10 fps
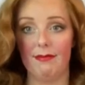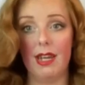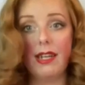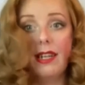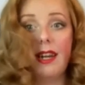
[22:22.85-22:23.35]

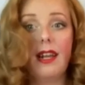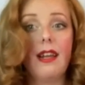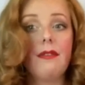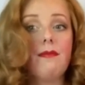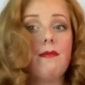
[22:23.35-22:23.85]
and
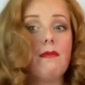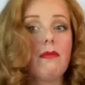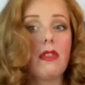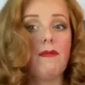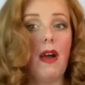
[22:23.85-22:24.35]
getting
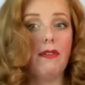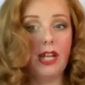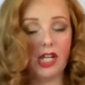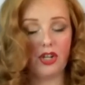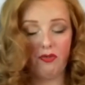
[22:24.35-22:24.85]
the
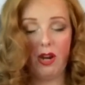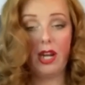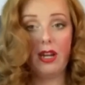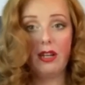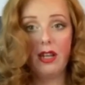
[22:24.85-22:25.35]
foundation right.